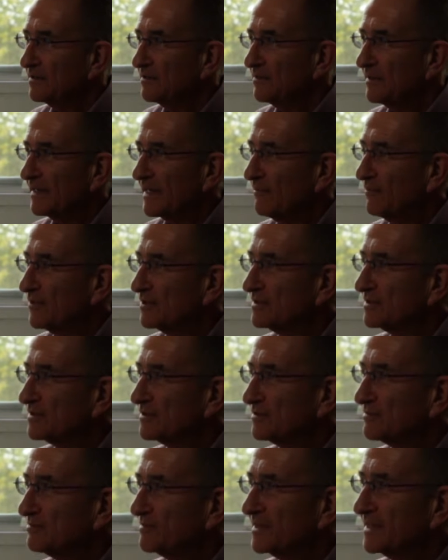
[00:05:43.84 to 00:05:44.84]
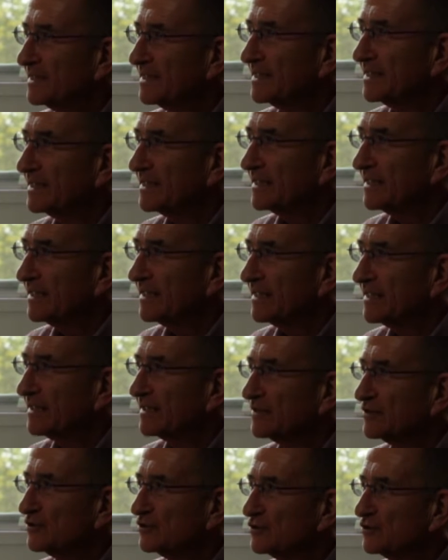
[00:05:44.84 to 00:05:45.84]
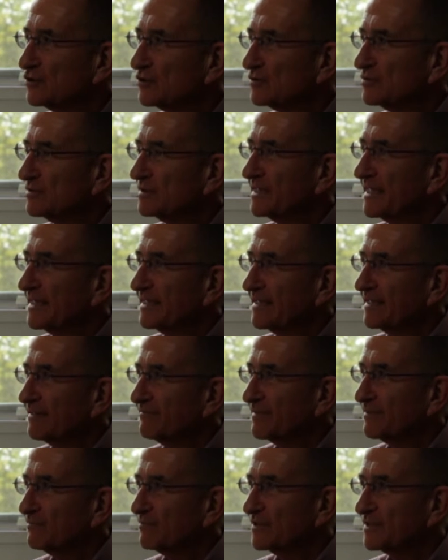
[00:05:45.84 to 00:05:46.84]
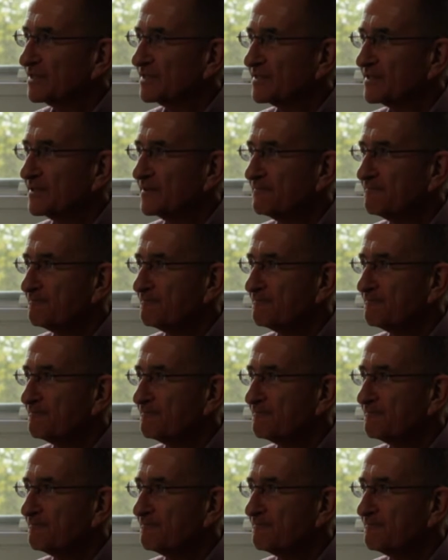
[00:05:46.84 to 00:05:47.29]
Well, I wanted to be sure that if it was